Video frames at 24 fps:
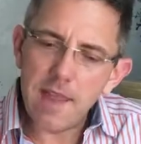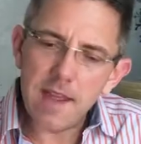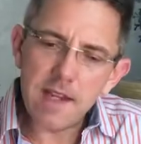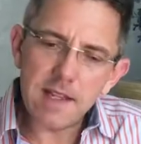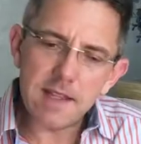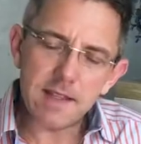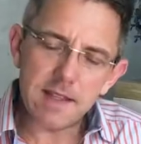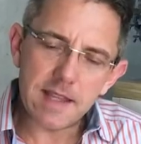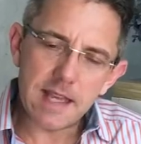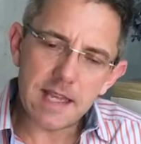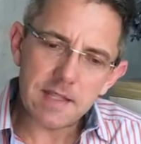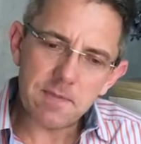
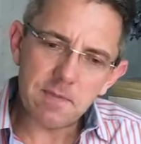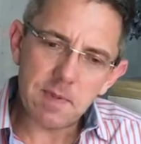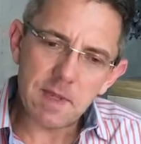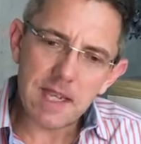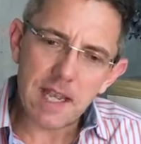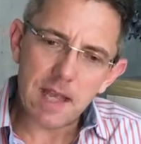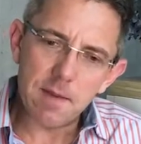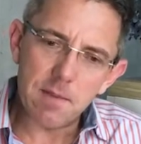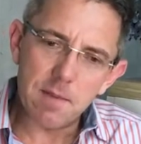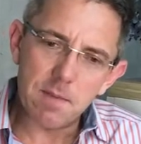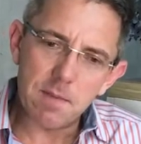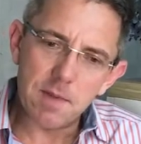that's
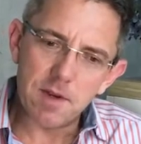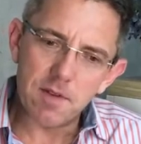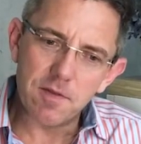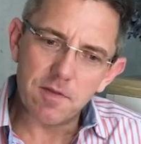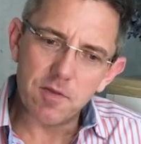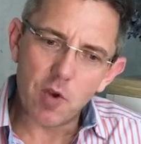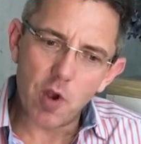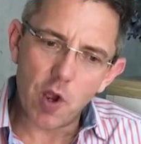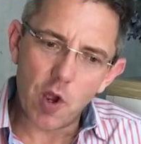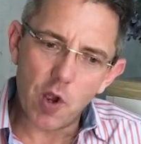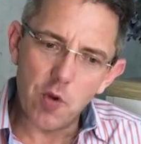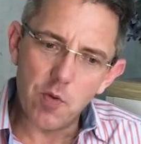become a bit of
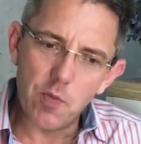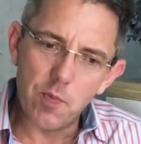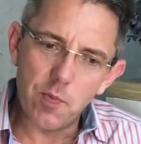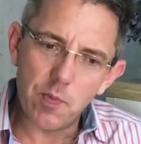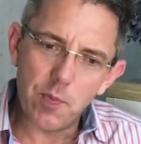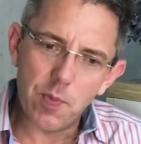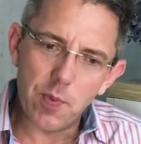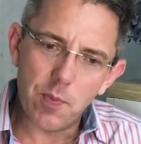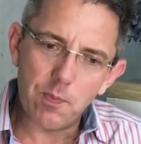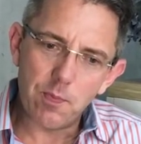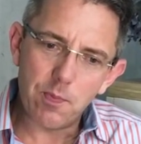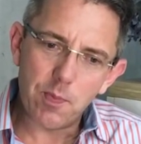your own
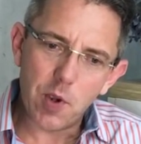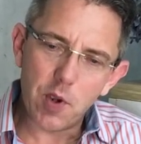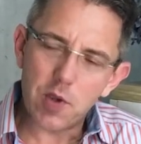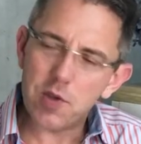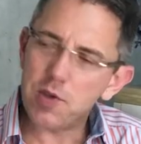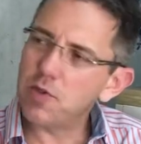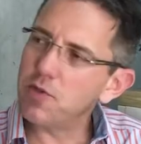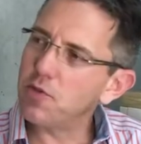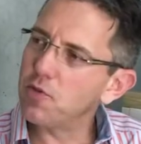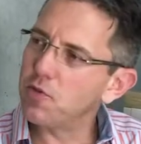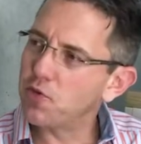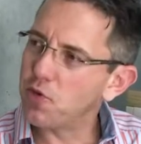
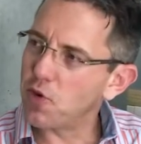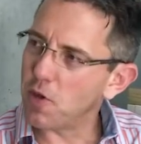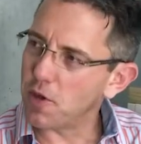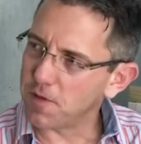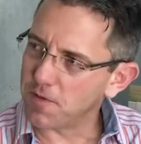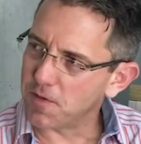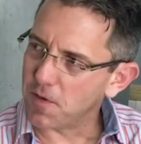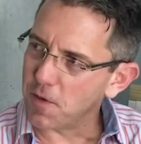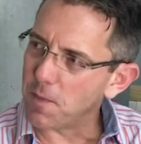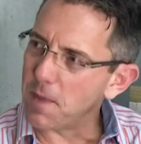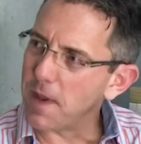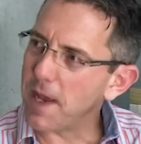personal
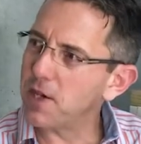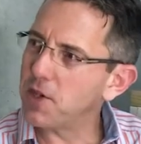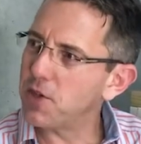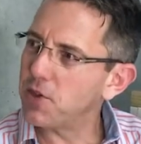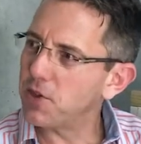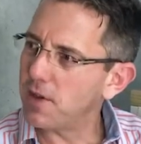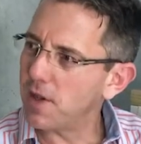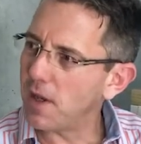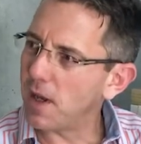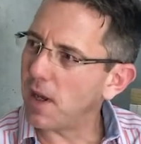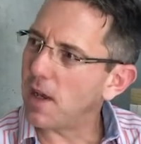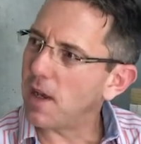
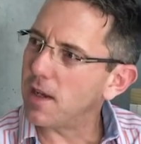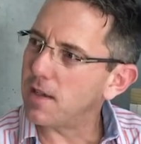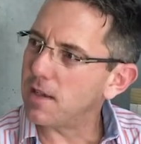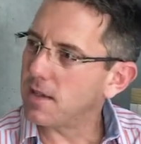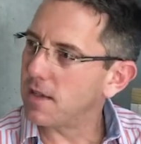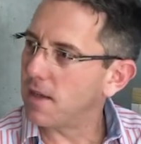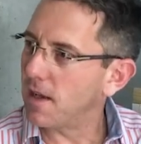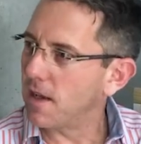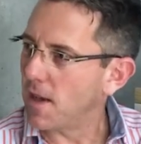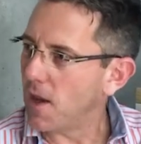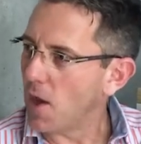transformation the last